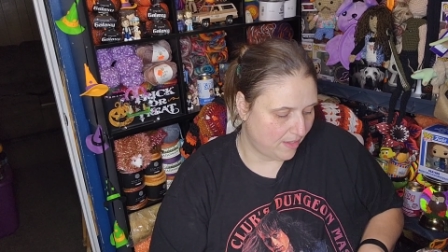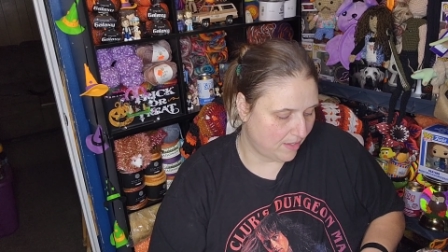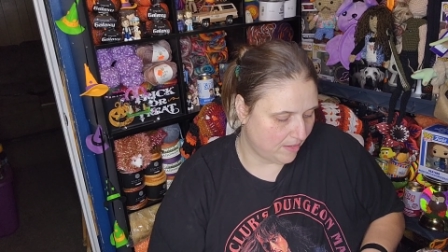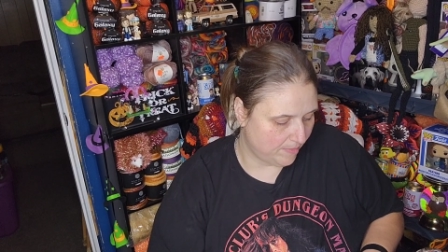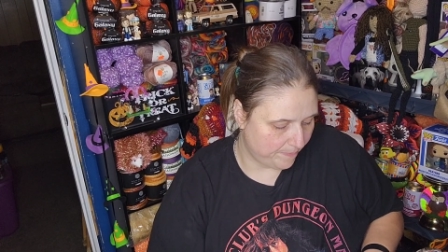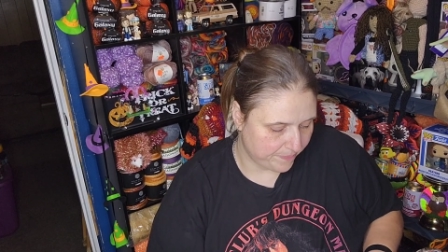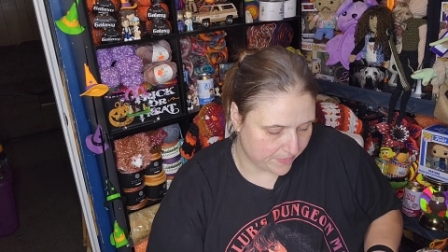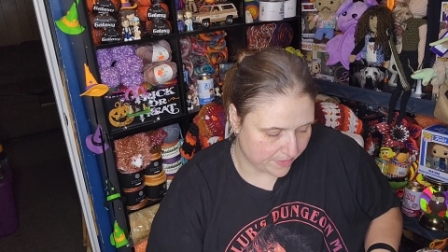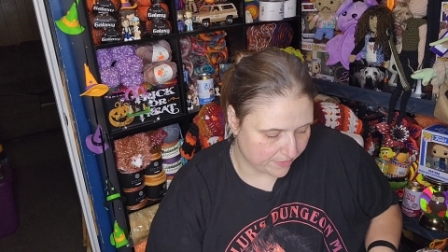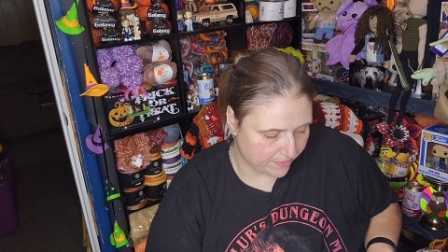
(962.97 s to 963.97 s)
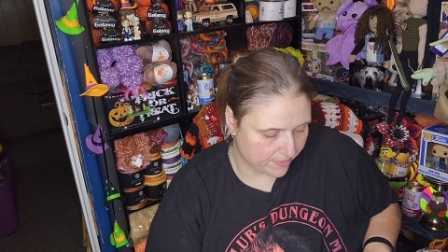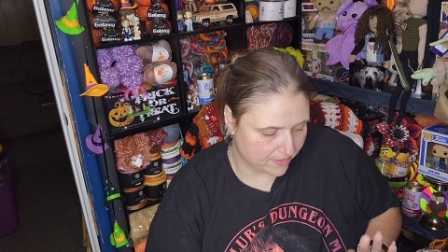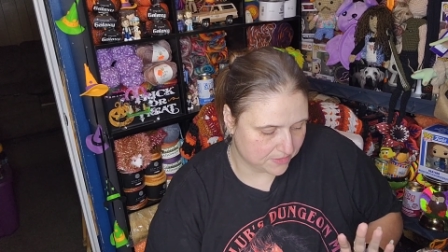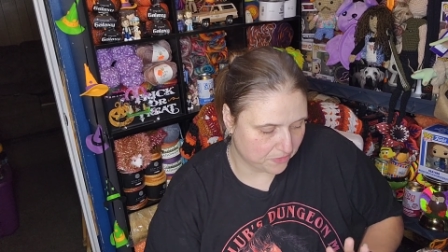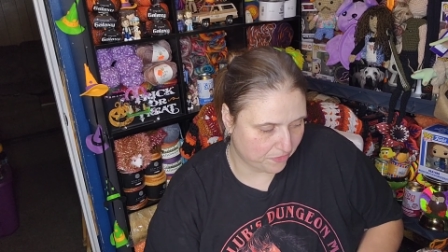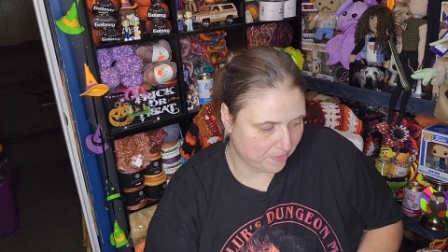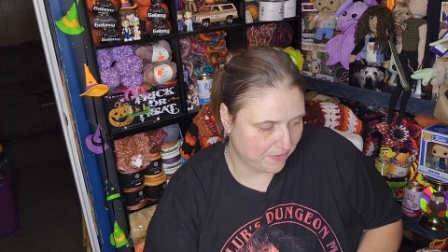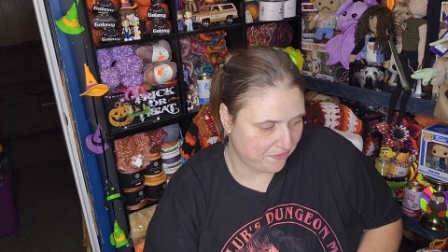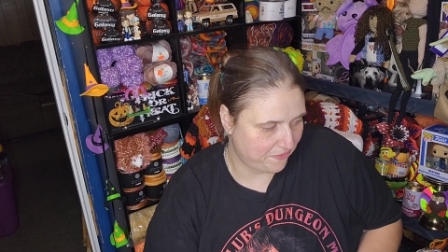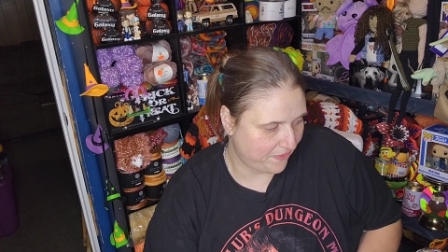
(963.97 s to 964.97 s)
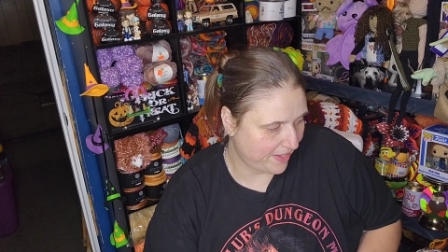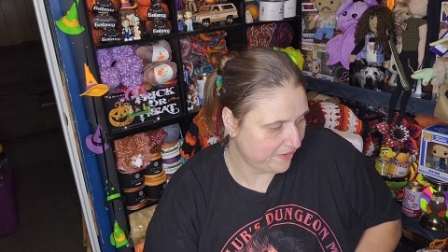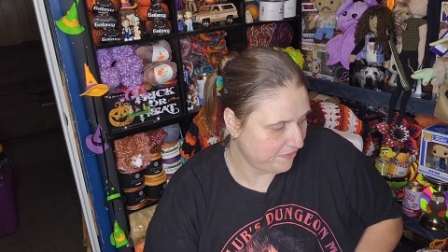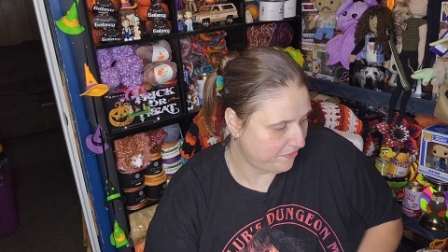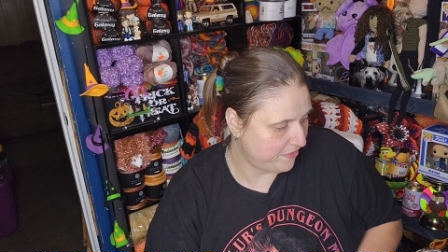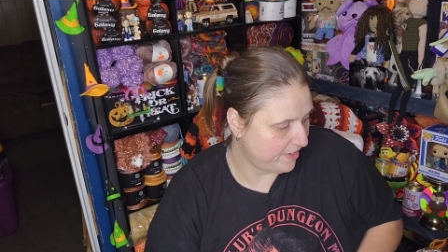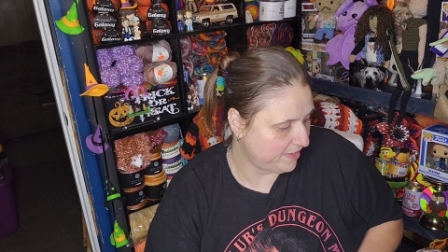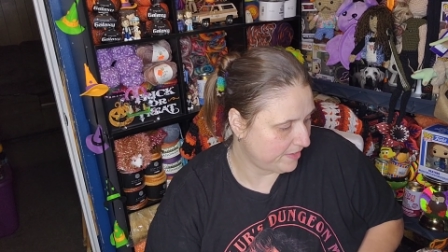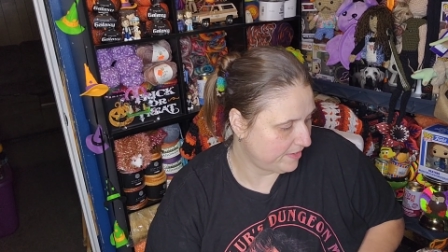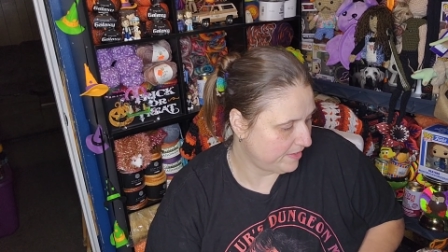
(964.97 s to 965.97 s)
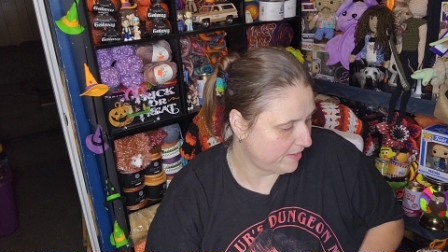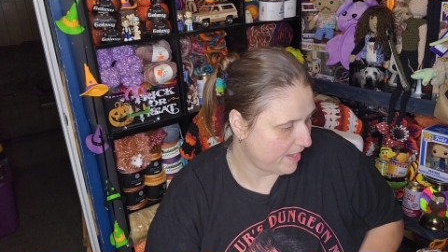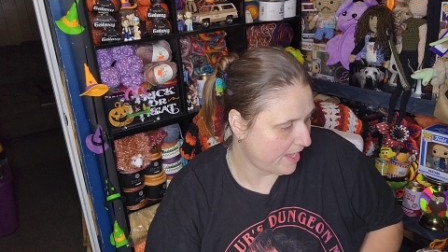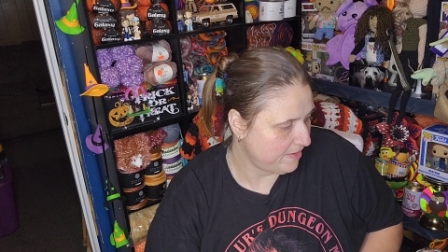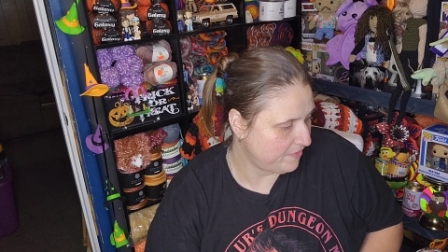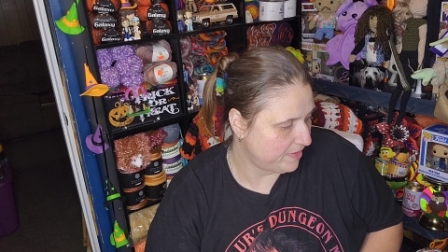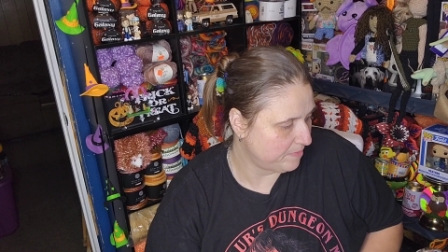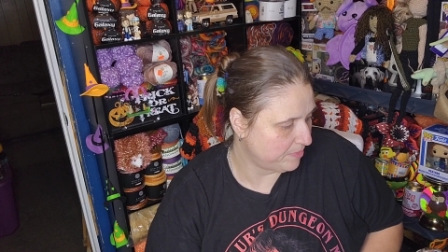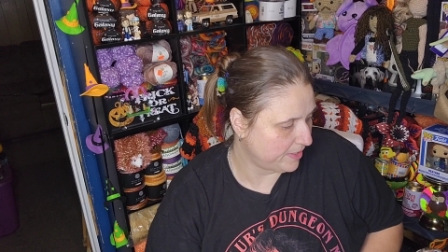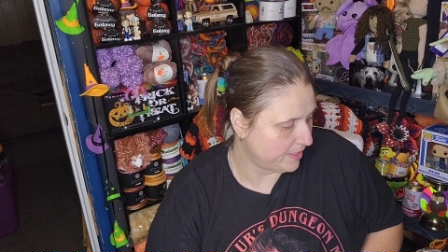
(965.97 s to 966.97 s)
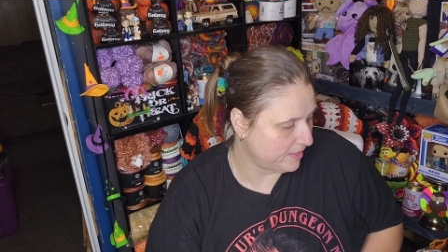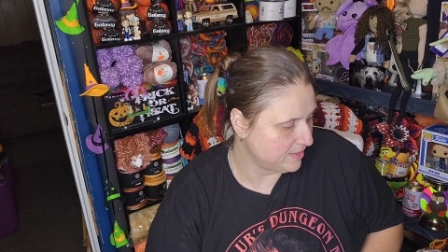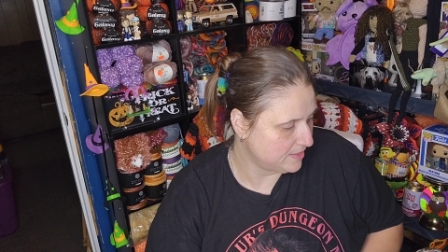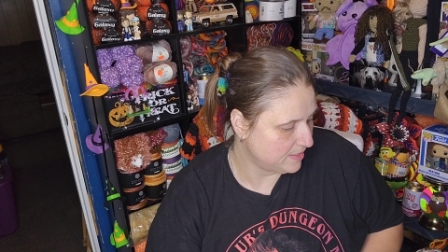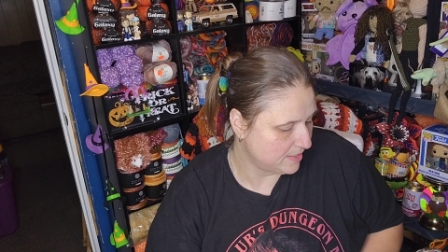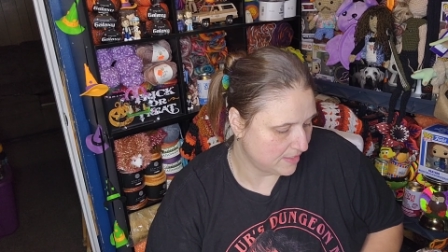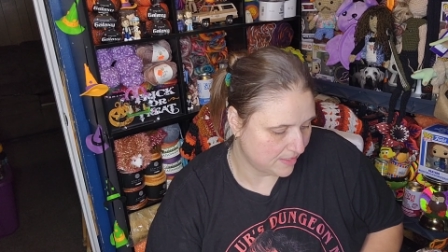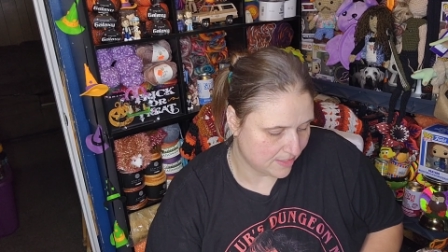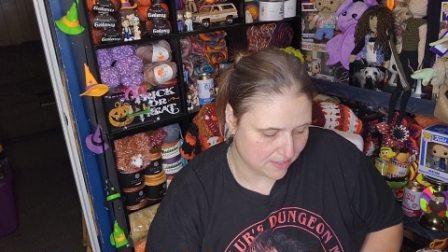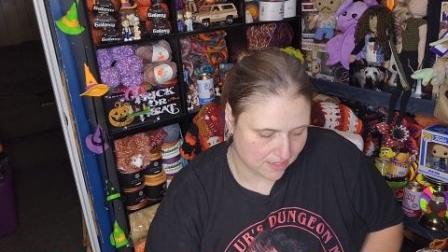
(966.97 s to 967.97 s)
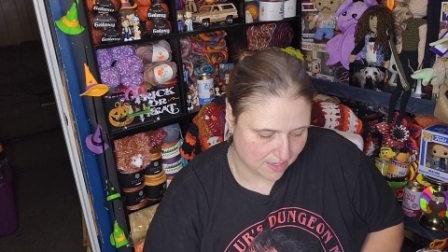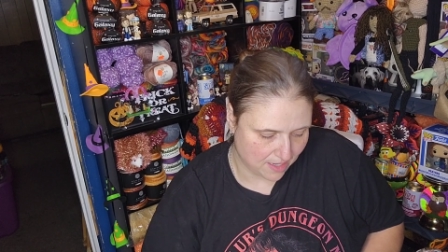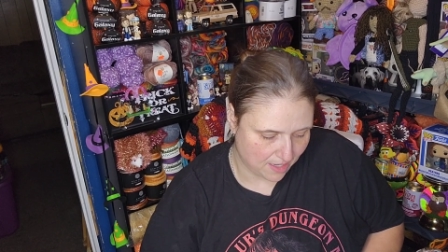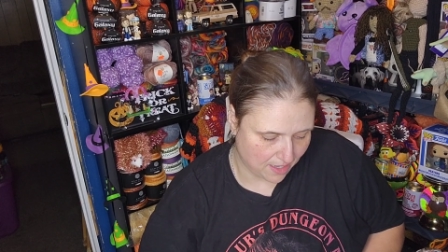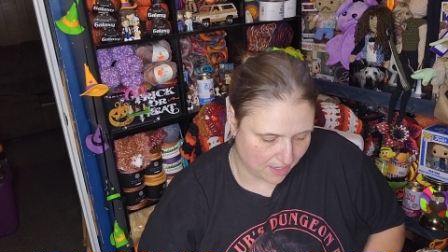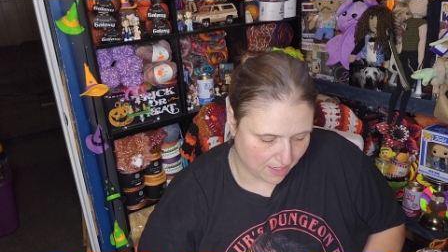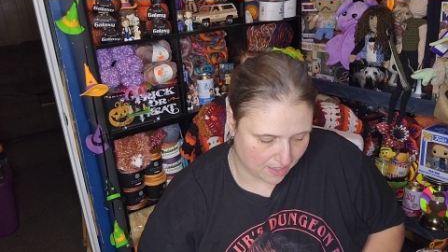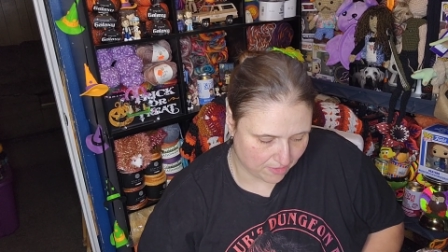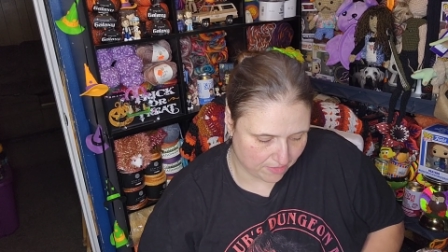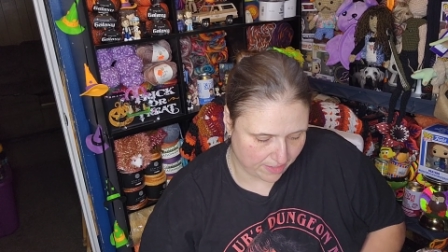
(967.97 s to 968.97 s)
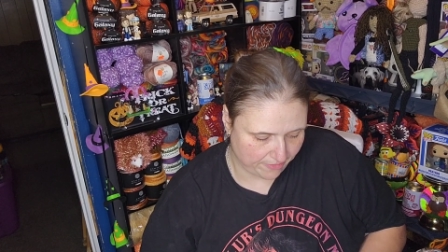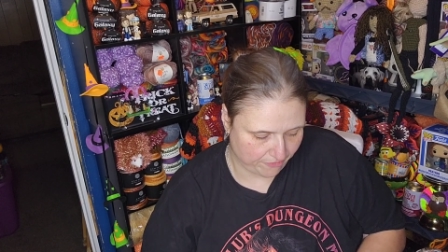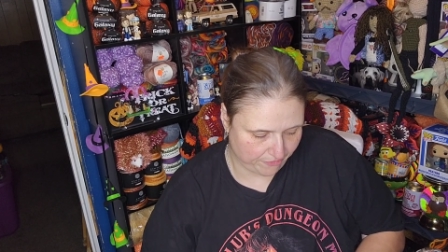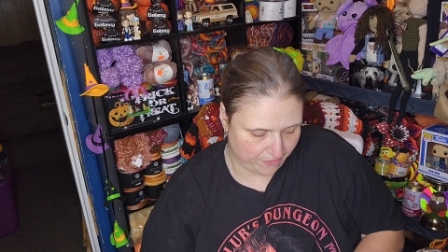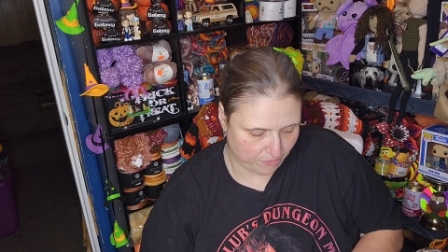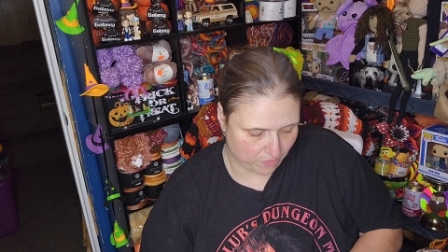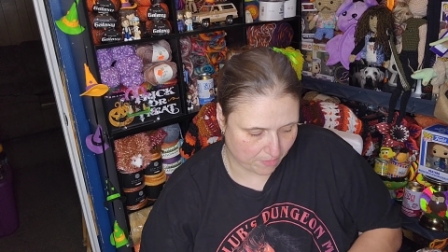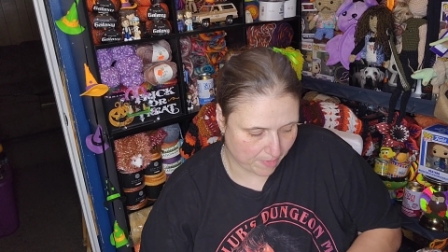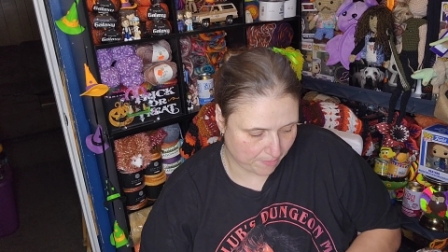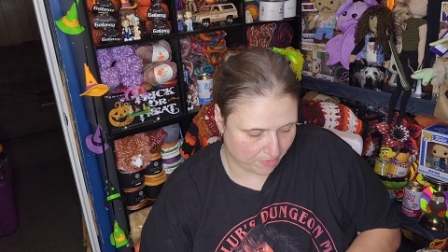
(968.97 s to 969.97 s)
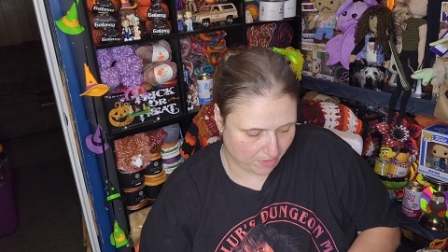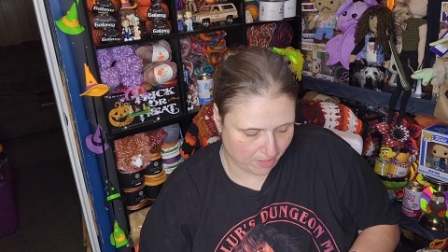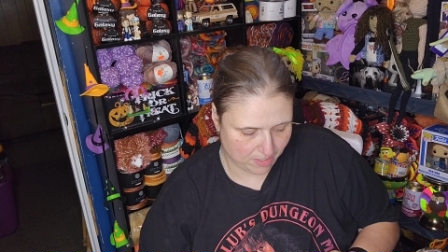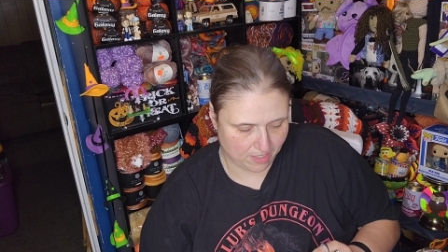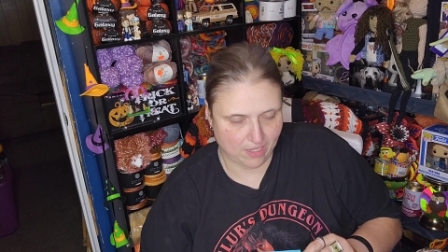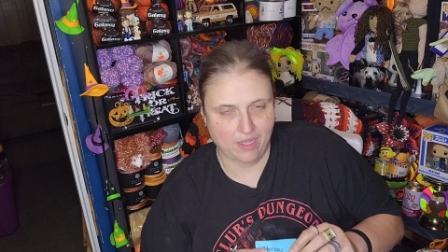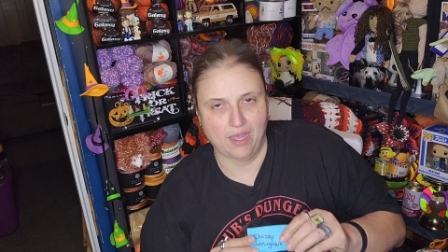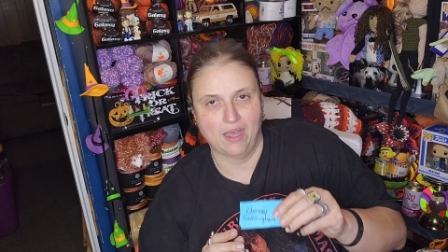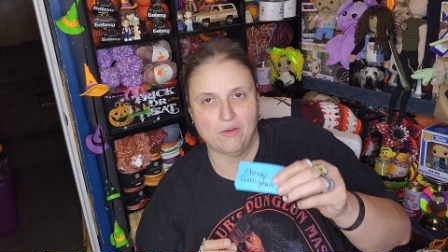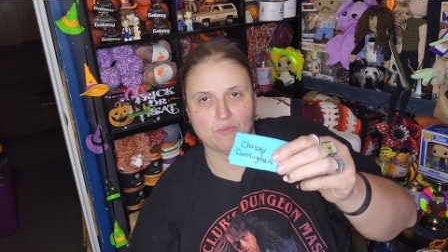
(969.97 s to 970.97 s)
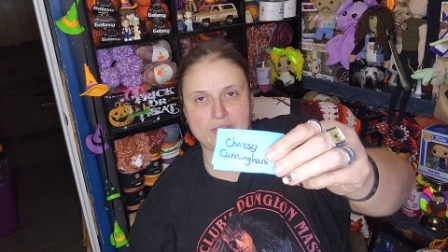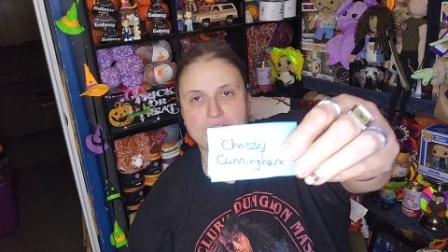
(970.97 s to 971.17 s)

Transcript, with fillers: Um, so for my fanfic advent blanket, uh, if you remember, we